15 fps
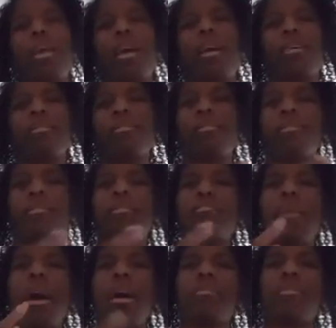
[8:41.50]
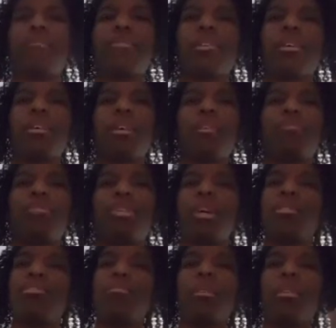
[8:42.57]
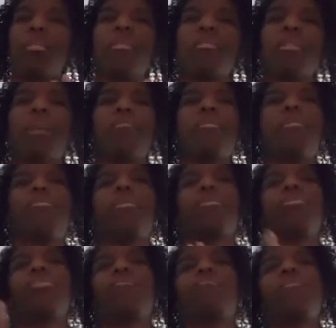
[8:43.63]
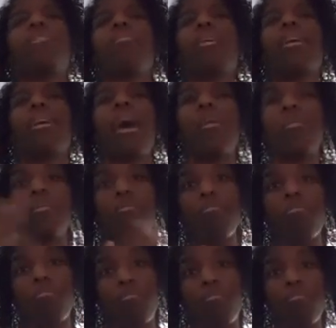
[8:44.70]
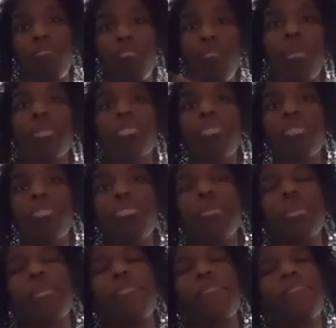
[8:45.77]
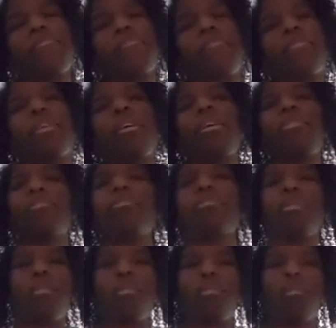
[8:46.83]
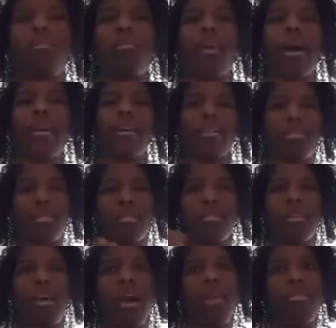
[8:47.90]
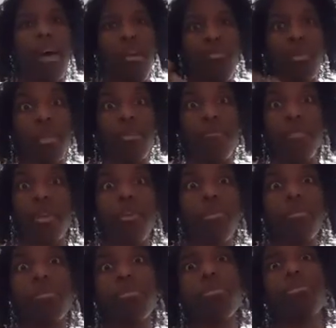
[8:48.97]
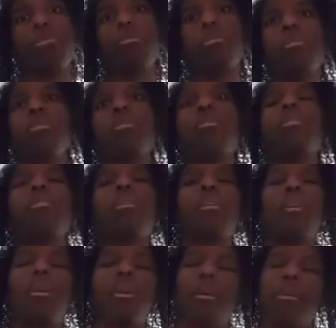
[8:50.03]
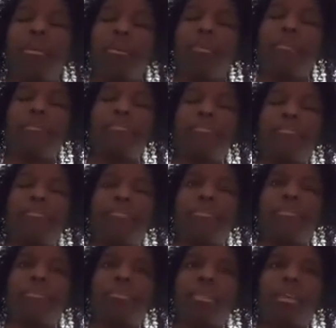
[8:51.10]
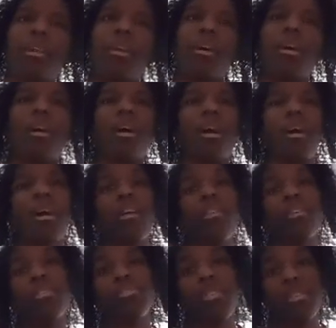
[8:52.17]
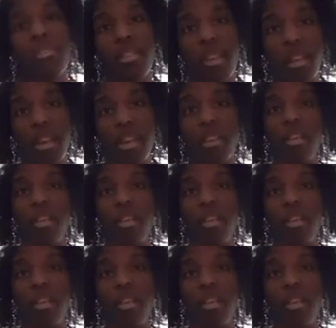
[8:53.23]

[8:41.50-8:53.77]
And since it's my house of income, she had told me a long time ago that she felt like I would want to do it. And so I get to see how that really feels. Um, and interestingly